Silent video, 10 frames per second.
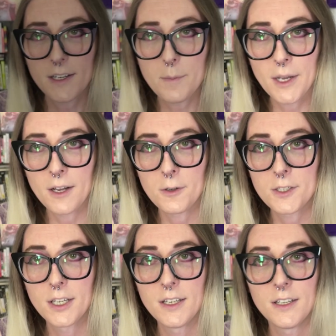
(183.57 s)

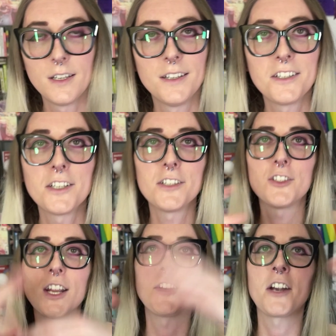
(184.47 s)
about
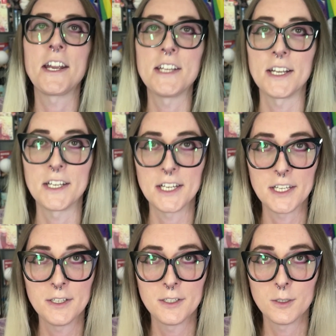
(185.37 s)
gender
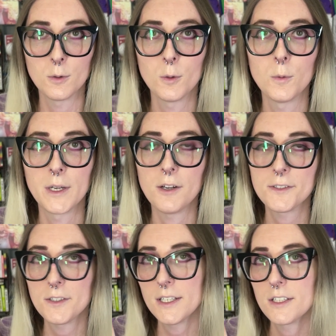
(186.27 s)
identity, we
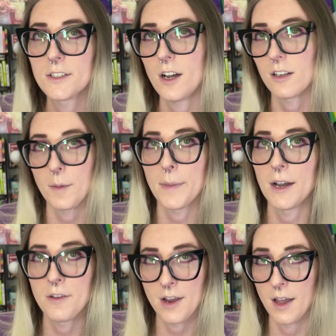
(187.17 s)
also need to talk
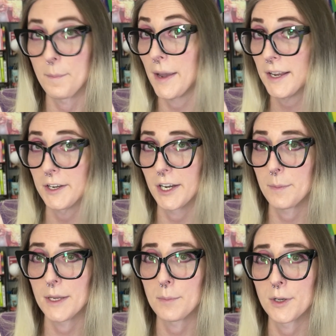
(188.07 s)
about non-binary
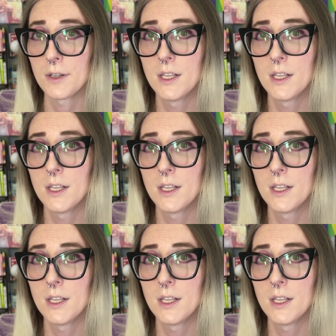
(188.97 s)
people.